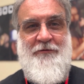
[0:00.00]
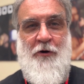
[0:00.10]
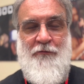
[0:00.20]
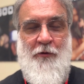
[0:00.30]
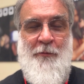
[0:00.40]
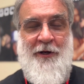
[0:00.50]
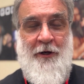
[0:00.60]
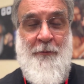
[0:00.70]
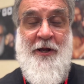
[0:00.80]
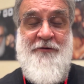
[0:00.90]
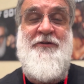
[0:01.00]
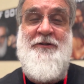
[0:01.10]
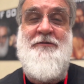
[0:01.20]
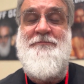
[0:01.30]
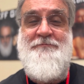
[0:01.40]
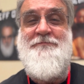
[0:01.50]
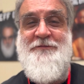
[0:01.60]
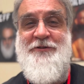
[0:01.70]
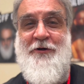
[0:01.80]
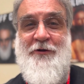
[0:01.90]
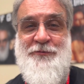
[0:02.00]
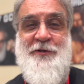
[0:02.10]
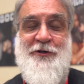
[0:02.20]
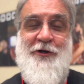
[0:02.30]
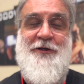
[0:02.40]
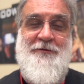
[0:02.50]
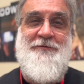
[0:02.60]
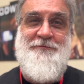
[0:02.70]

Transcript: overwhelming and amazing. So it's been good.